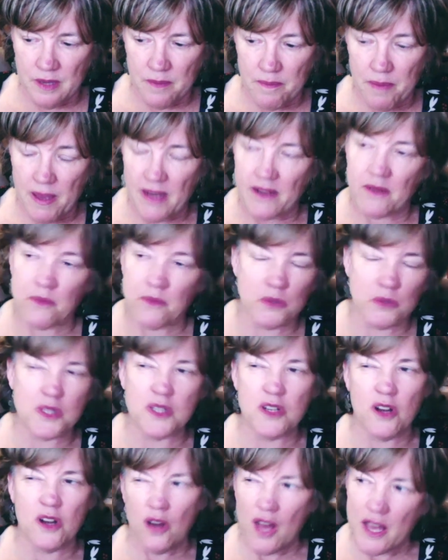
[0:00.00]
but it was
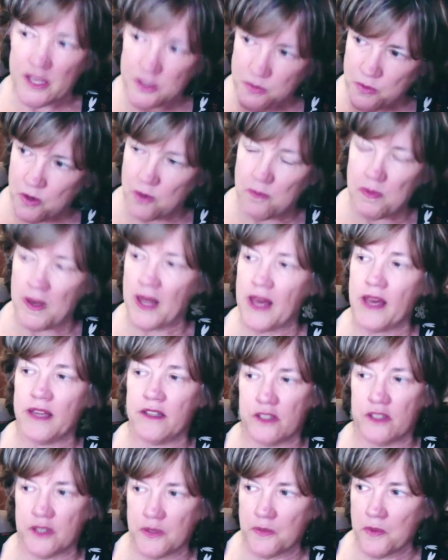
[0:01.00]
not as well
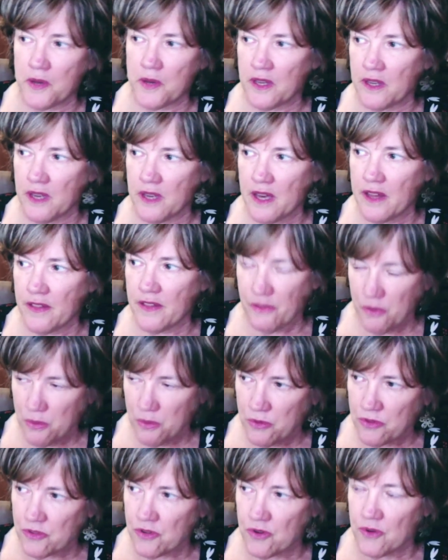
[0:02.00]
planned as we had
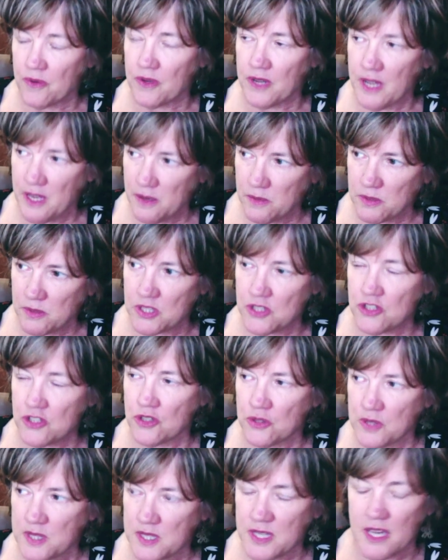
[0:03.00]
thought through, and he was
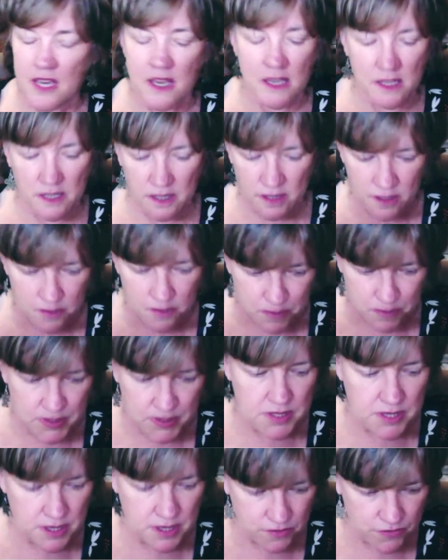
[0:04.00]
too scared in the
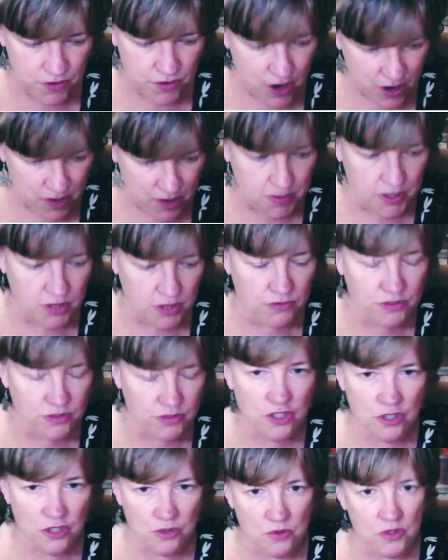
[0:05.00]
busy environment of the
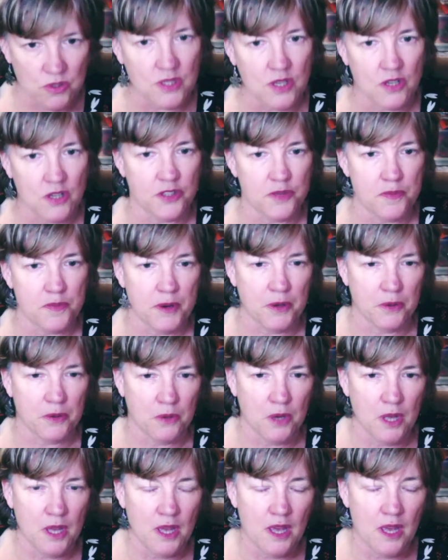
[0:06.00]
Children's
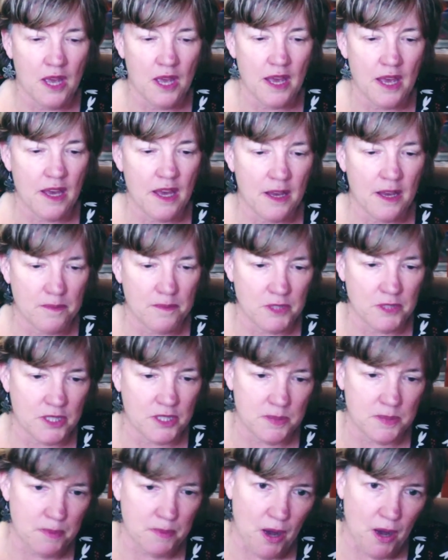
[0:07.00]
Hospital,
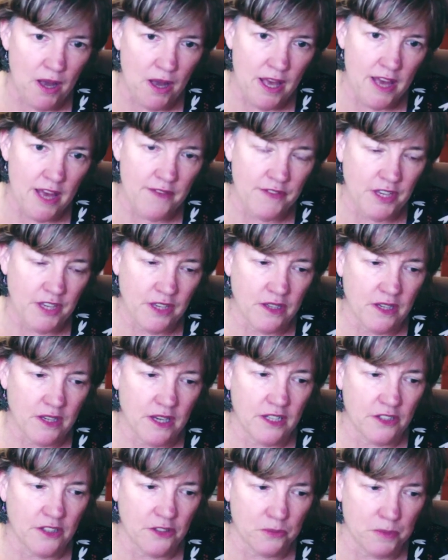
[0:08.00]
despite having
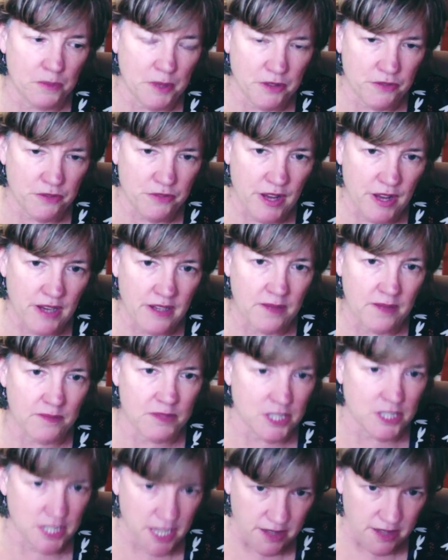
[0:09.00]
a little bit of Valium
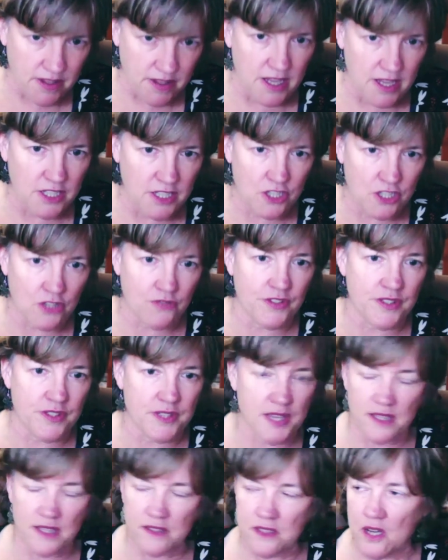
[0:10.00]
to take the edge off his
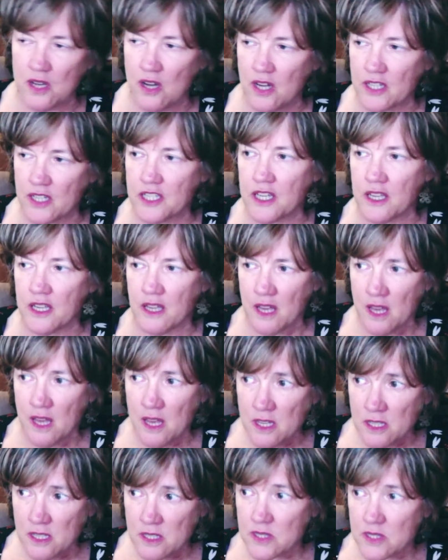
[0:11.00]
anxiety.
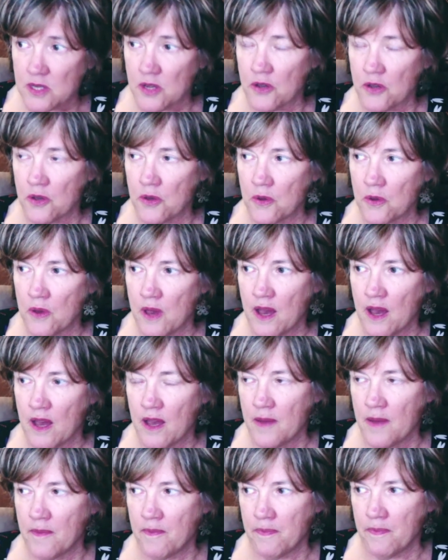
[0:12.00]
So
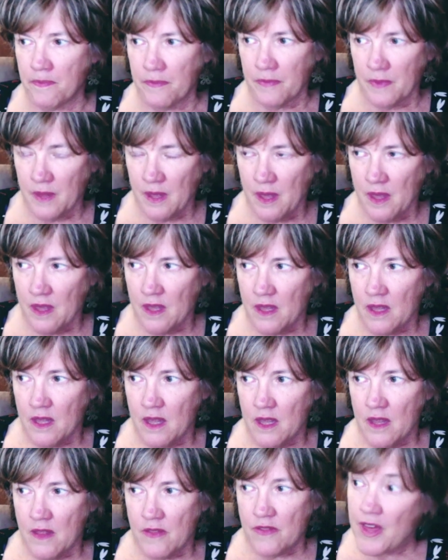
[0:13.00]

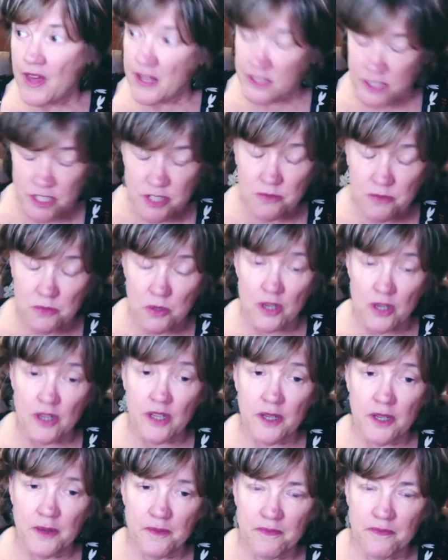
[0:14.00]
that didn't
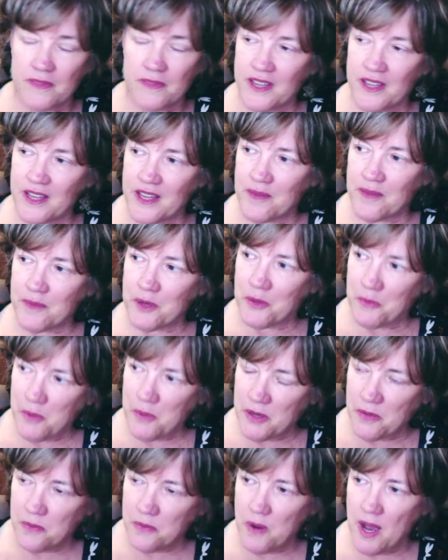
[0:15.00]
work, and we
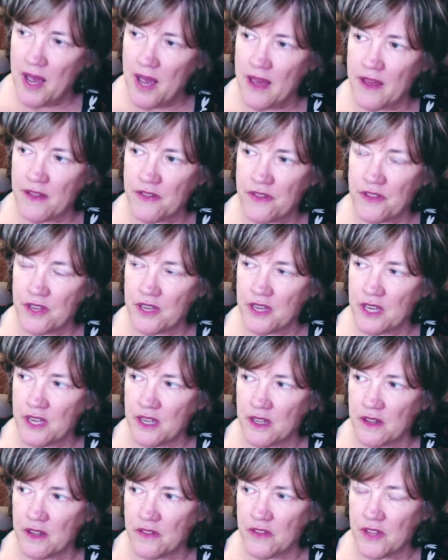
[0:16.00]
went away
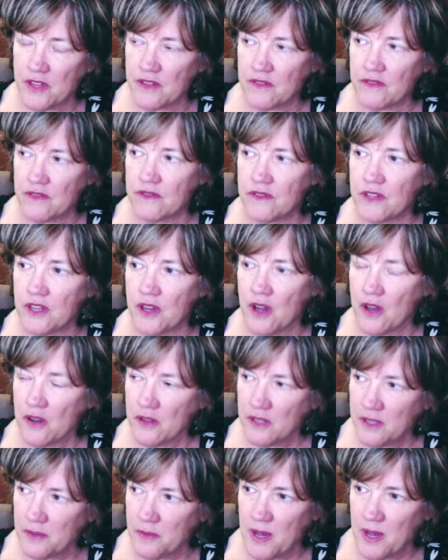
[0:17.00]
thinking that the
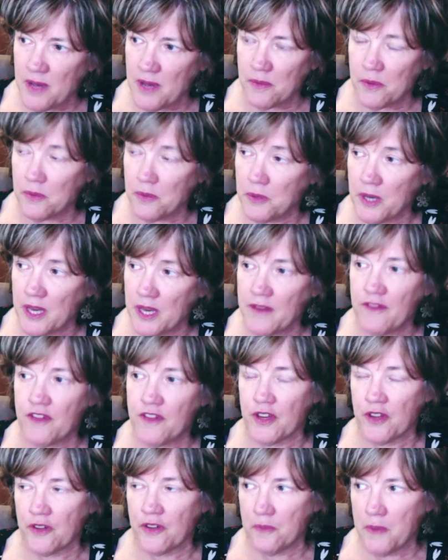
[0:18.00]
only way we were ever
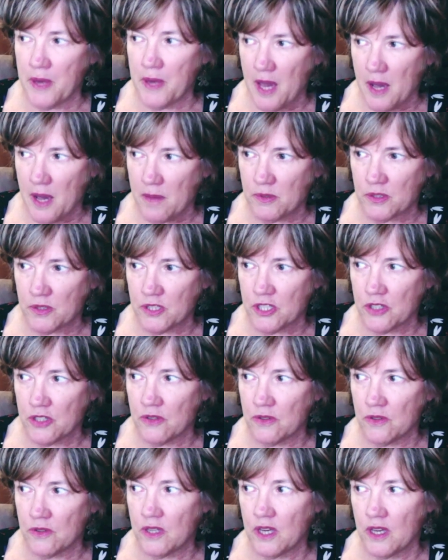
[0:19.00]
going to be able
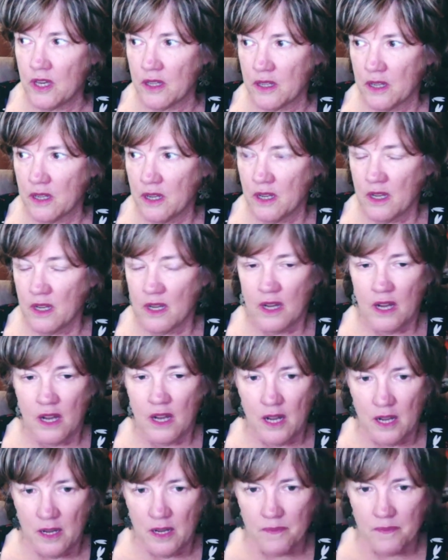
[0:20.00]
to get
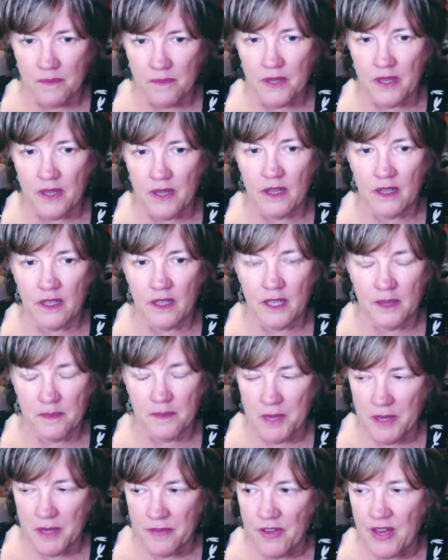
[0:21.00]
him
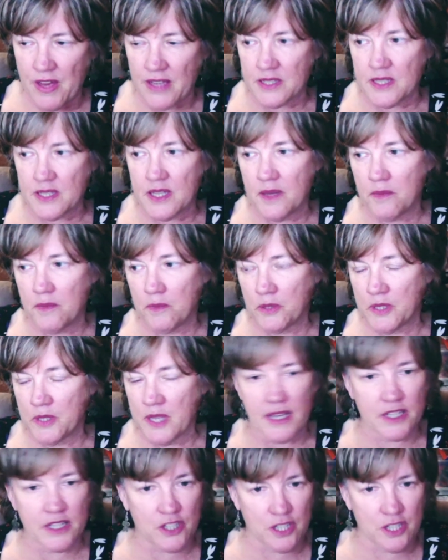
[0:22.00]
a vaccine was
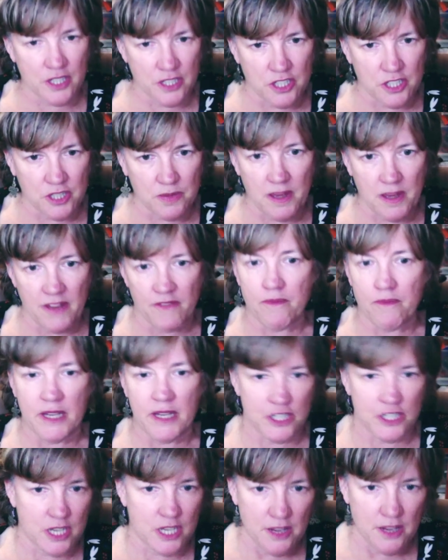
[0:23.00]
actually to have
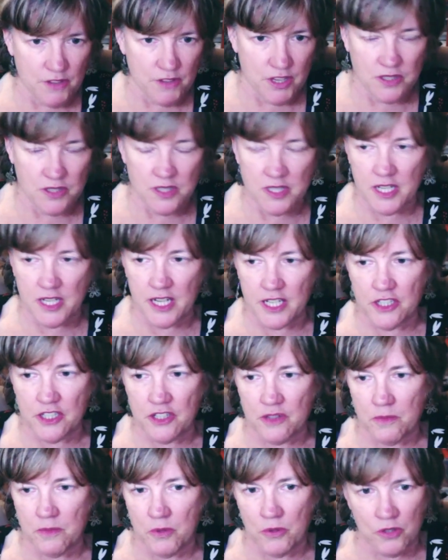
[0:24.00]
much heavier
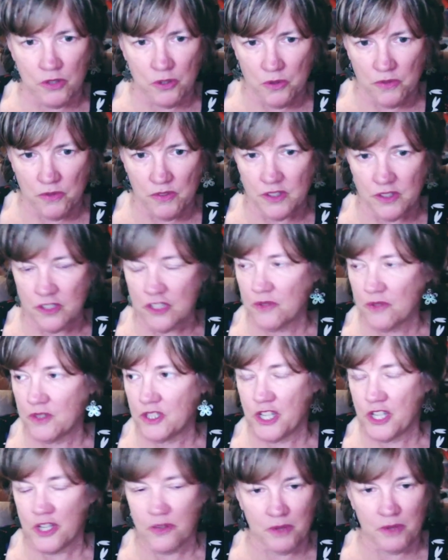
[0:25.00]
sedation, more equivalent to a
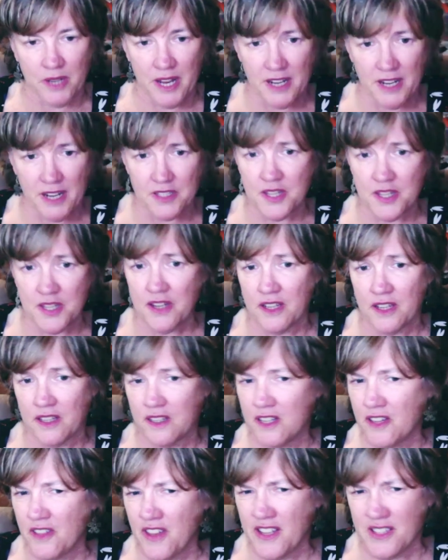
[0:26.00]
general anaesthetic.
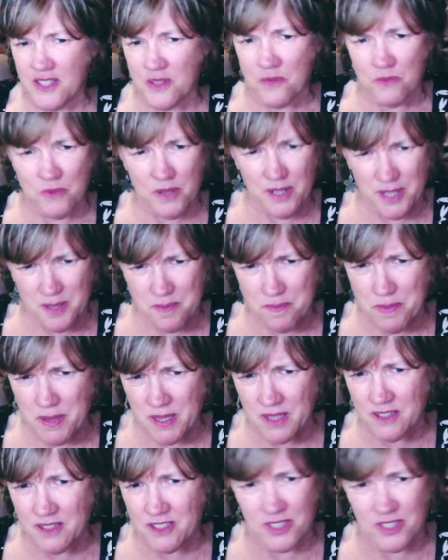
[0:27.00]
Now, that's a really
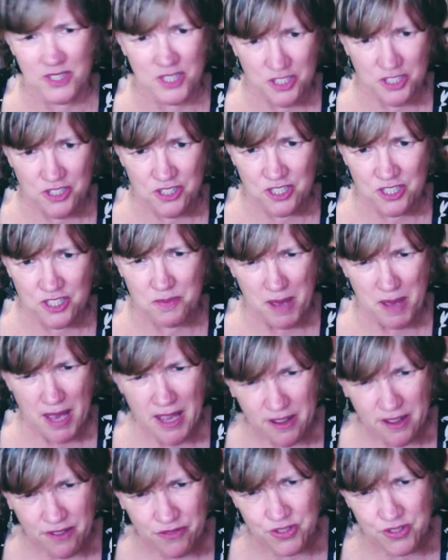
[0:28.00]
big decision to
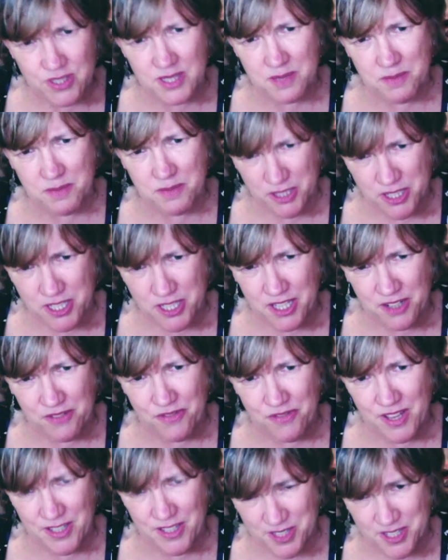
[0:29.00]
make for someone to get a
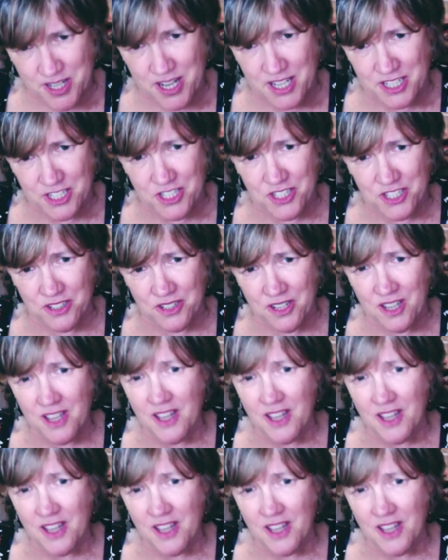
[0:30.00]
vaccination,